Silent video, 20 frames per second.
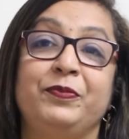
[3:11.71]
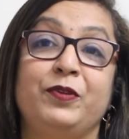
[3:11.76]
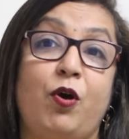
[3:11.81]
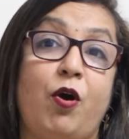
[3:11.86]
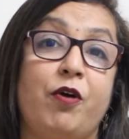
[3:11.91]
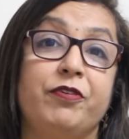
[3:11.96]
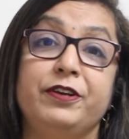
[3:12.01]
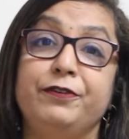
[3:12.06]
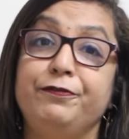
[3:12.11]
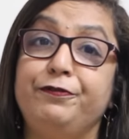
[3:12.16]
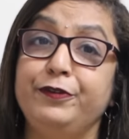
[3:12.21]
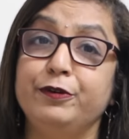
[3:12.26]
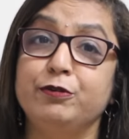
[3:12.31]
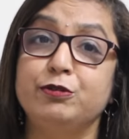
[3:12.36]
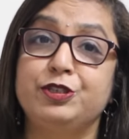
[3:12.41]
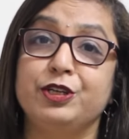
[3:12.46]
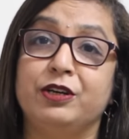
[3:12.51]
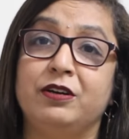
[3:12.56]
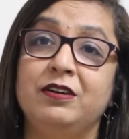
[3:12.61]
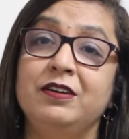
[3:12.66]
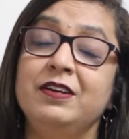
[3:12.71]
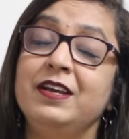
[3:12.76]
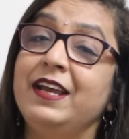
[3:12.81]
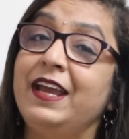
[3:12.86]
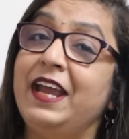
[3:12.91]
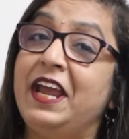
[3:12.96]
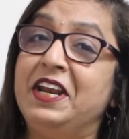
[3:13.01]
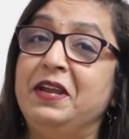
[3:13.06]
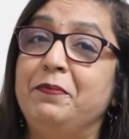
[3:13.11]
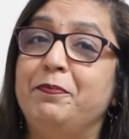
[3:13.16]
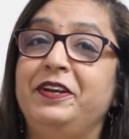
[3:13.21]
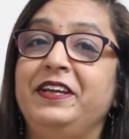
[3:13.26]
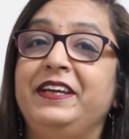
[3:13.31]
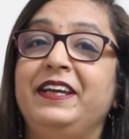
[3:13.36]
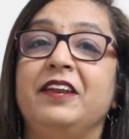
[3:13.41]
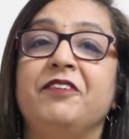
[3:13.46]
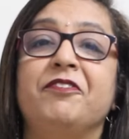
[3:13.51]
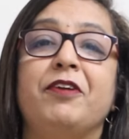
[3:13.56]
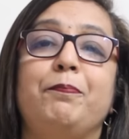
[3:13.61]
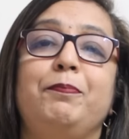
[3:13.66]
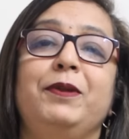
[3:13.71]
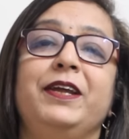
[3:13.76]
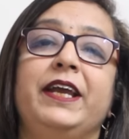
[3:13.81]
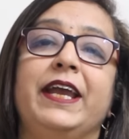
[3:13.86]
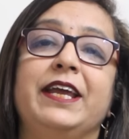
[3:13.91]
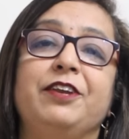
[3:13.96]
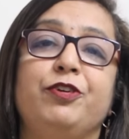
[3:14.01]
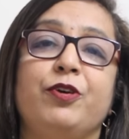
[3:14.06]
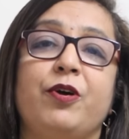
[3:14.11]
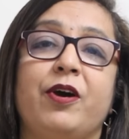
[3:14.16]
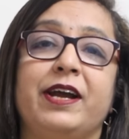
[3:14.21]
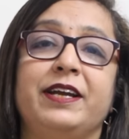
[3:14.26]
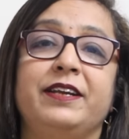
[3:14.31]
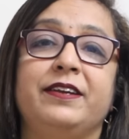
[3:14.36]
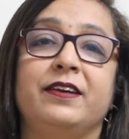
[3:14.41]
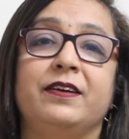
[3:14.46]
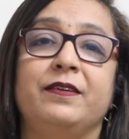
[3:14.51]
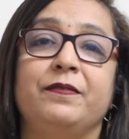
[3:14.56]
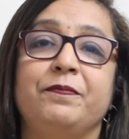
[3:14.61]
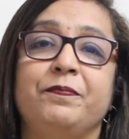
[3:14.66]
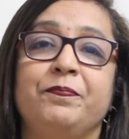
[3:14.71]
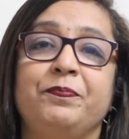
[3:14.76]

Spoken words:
or in future, anybody can replicate your idea.